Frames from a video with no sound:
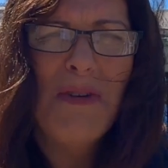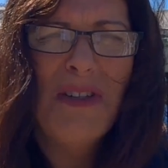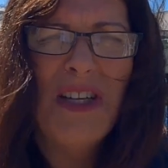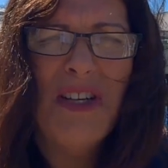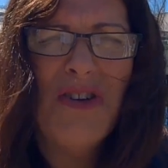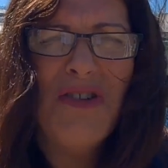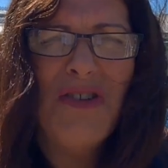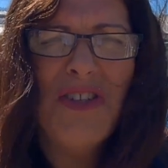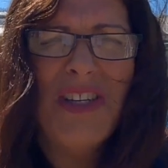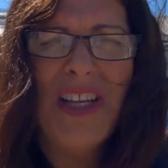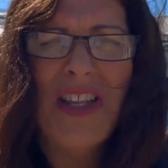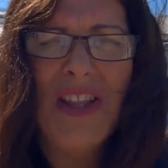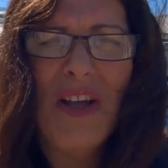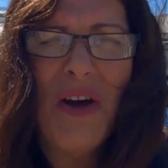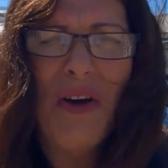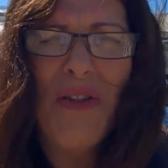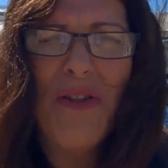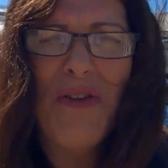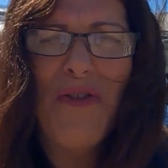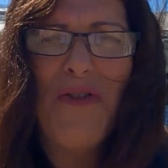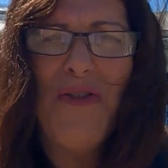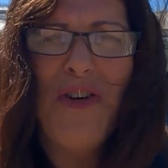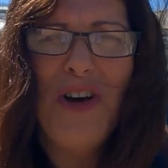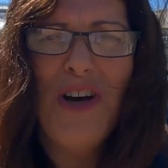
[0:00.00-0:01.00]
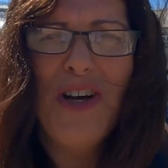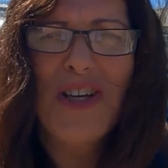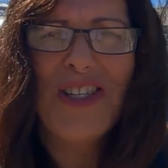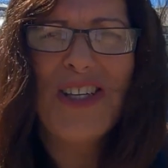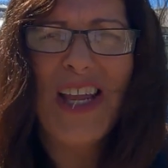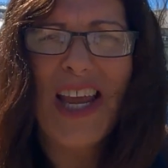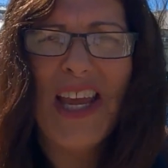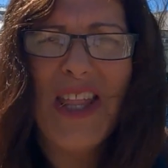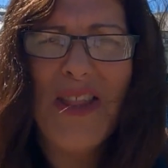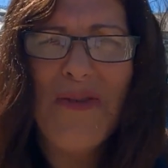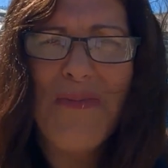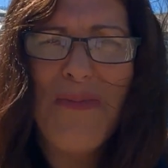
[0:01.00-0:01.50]
It's interesting that on the
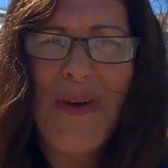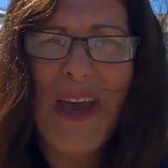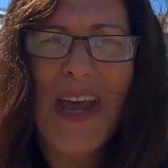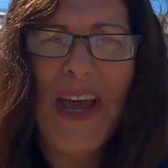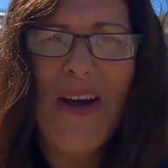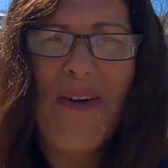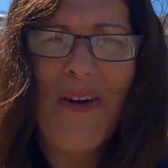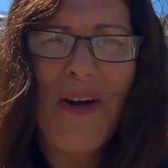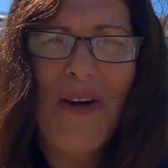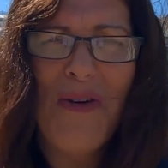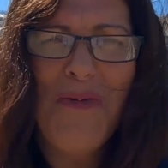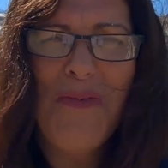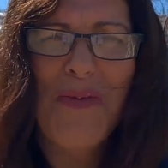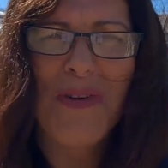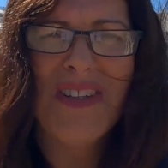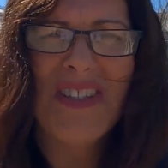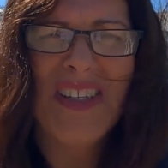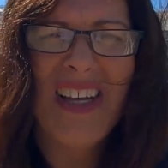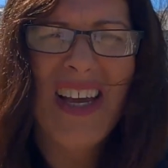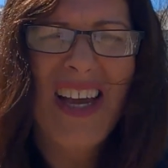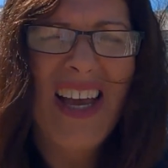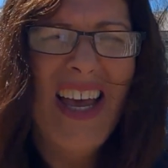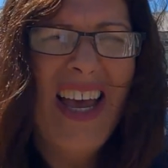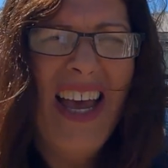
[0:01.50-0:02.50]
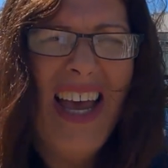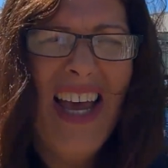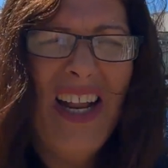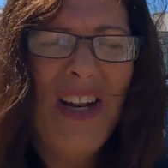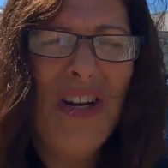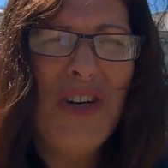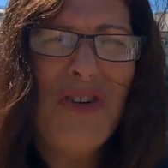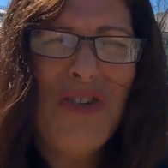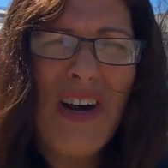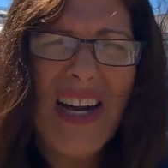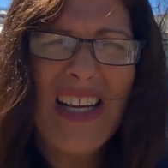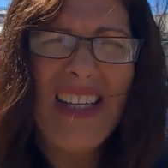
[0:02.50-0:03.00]
first day the pier opened,
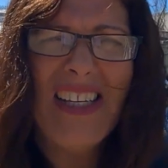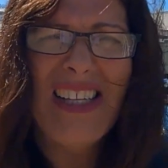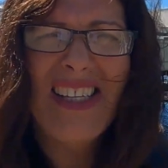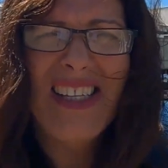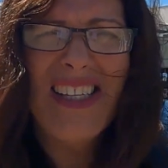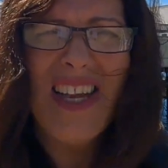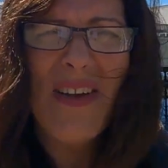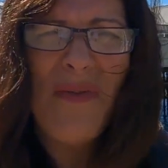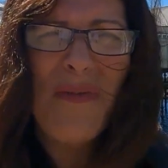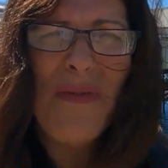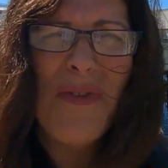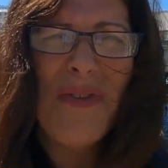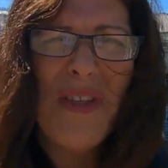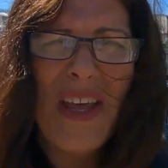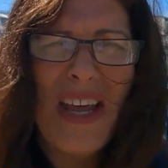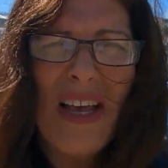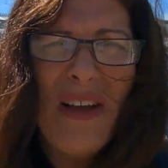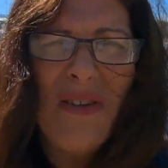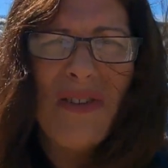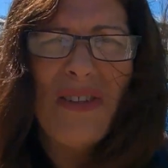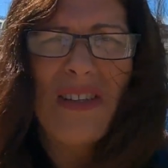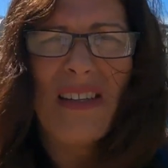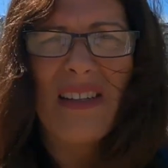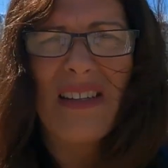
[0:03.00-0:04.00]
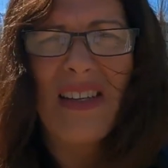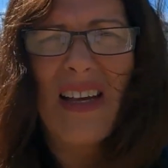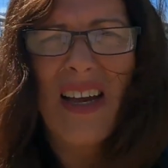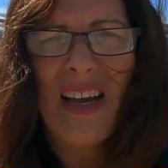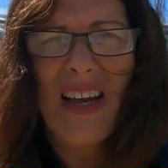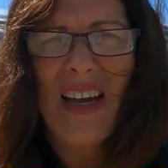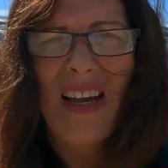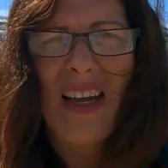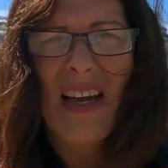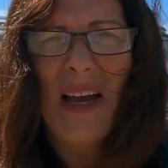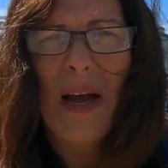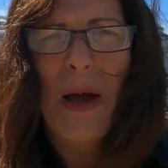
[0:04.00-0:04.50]
it attracted 7,000
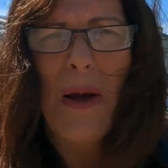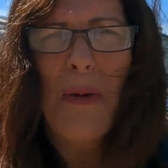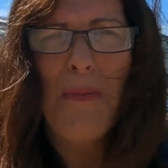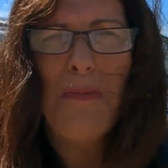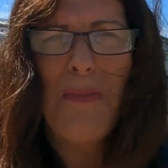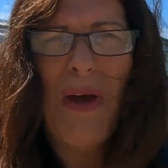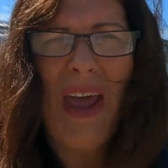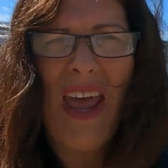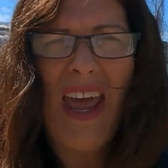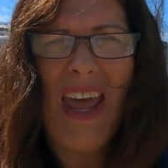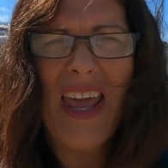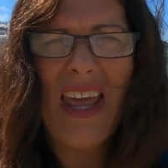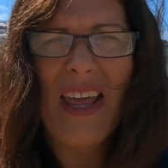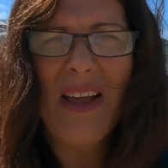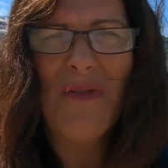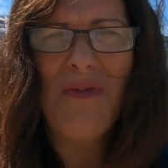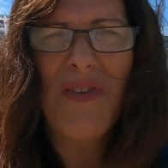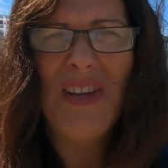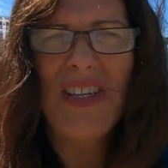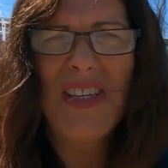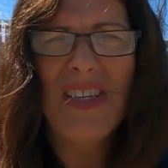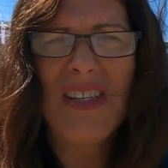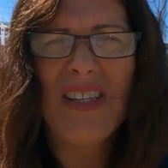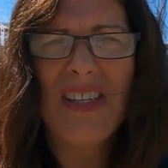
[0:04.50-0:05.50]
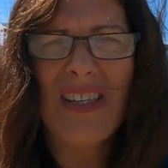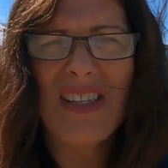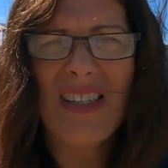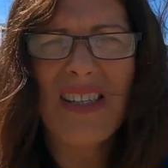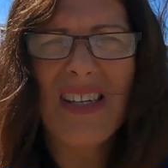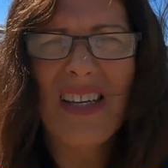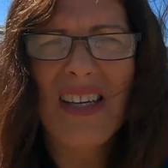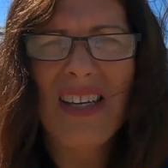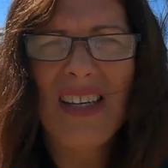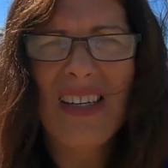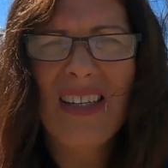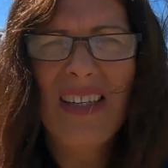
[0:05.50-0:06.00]
paying
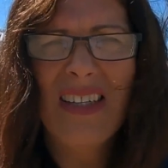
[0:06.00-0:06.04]
visitors.